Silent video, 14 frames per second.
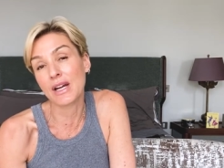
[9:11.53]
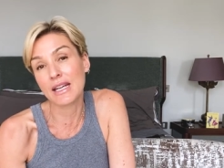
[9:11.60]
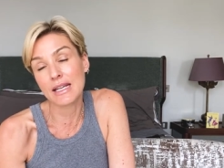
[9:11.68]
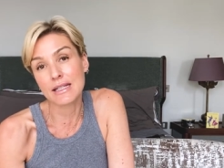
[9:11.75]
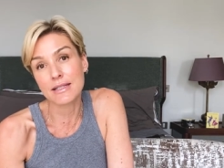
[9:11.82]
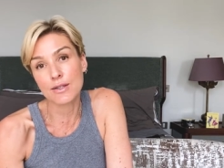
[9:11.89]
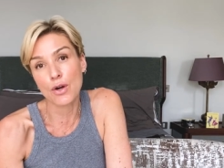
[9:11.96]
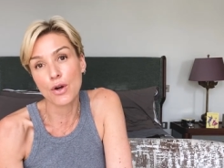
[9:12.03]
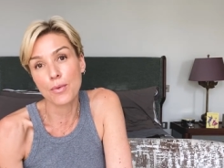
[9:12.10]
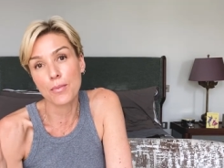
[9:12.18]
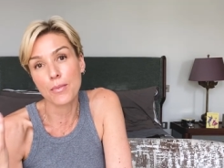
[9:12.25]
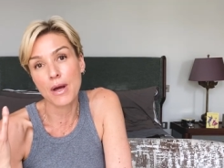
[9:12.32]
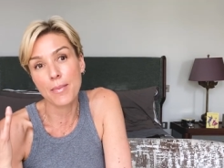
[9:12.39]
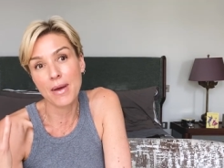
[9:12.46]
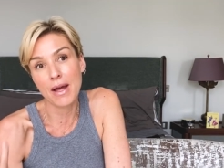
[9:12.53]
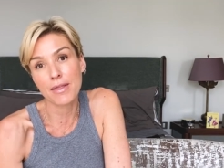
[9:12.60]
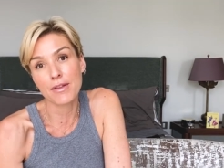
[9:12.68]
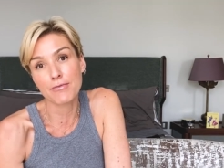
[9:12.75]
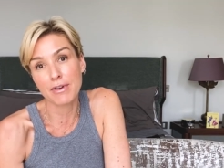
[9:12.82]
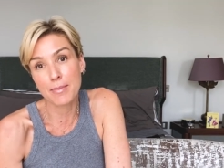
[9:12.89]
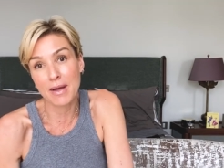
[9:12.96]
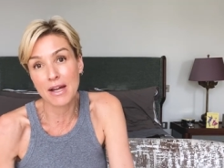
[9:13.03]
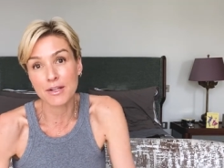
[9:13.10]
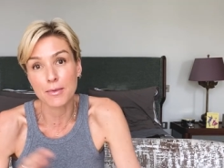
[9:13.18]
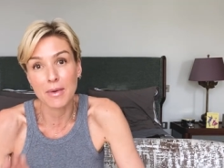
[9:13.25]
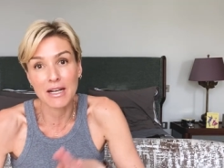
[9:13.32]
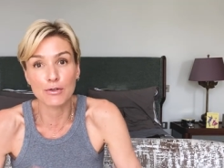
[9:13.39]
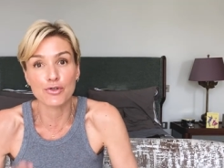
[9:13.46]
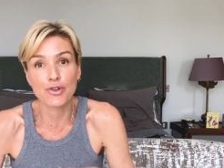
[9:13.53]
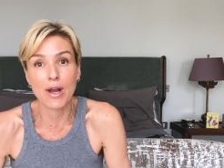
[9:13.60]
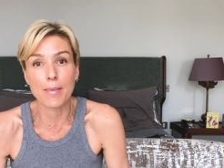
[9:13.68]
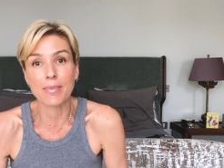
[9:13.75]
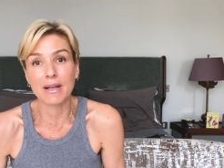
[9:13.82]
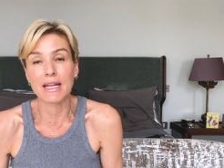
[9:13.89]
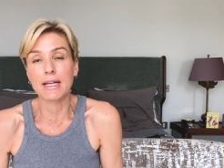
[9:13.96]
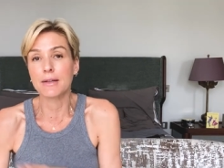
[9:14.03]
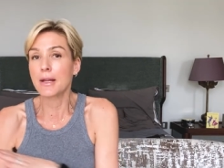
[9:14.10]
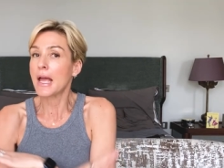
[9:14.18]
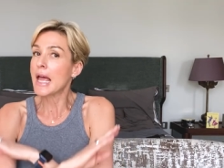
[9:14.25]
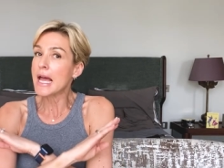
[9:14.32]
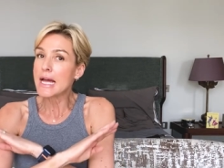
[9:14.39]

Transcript: I guess, on about the rebounder, my little trampoline.